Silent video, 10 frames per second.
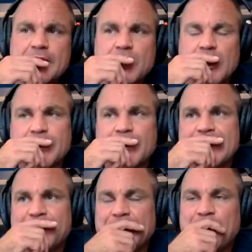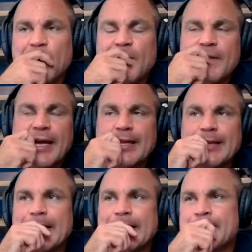judgment's a big part of that.
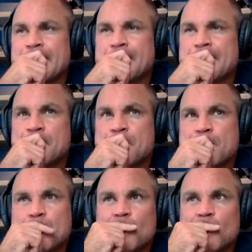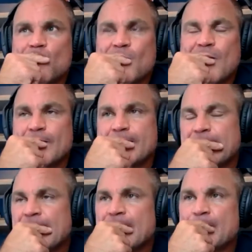Like, I was
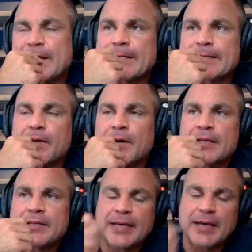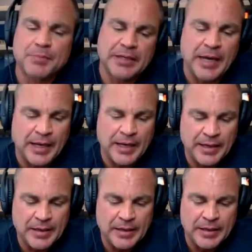thinking about this concept today,
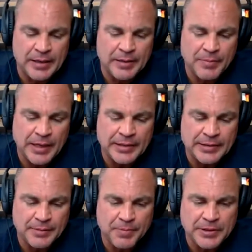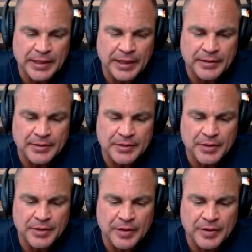as it pertains
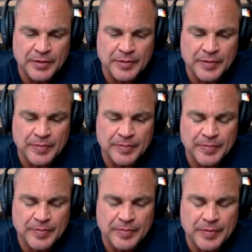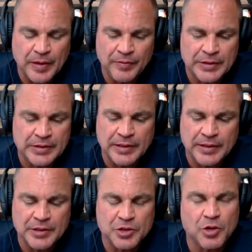to the obviously
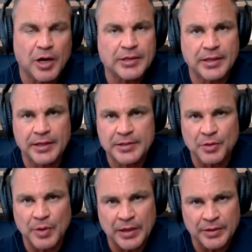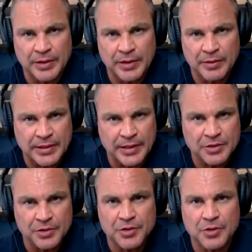the atrocities around the
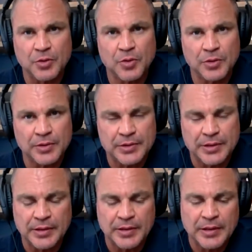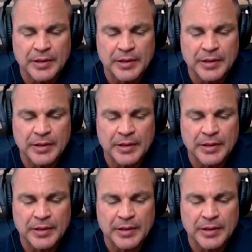residential schools. And